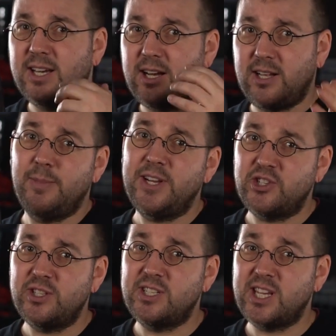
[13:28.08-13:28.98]
I'll
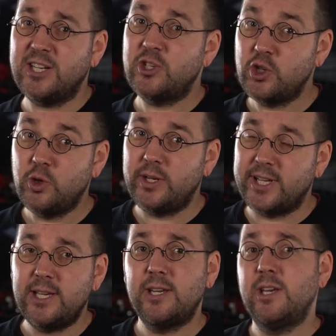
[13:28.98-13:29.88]
mention this again
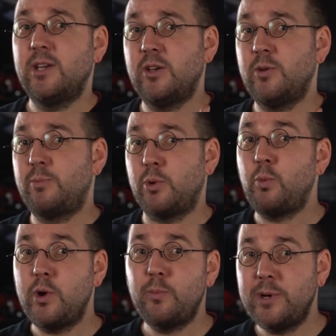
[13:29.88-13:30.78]
shortly, but
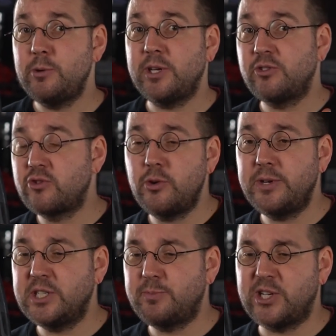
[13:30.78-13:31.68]
wheel building and
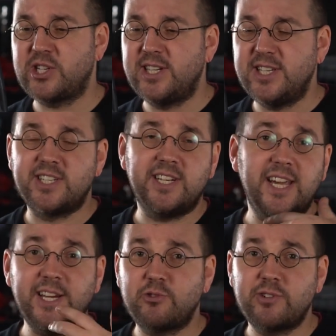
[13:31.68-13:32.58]
truing especially is an
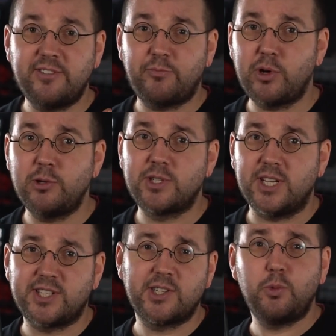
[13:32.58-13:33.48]
iterative
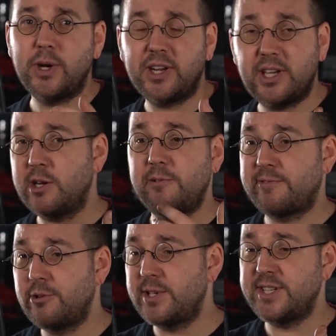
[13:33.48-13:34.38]
process. We're going to go
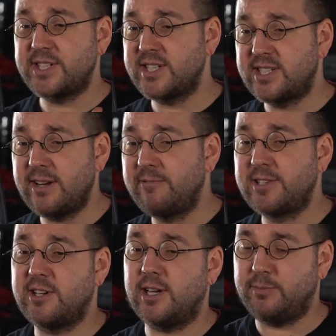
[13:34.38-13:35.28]
through this several
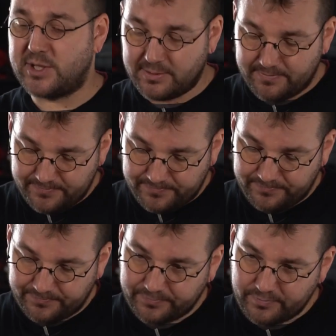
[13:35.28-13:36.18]
times.
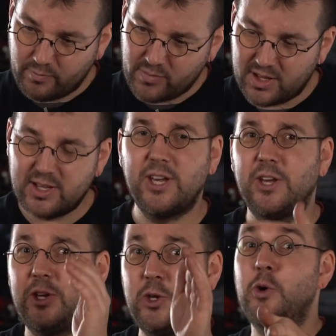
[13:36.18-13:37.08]

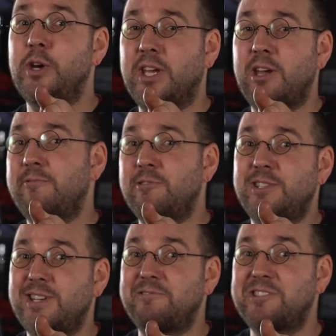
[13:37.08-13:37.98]
You're going to go through it
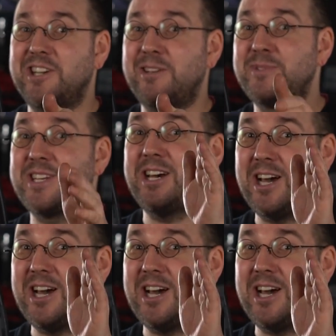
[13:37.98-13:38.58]
several times.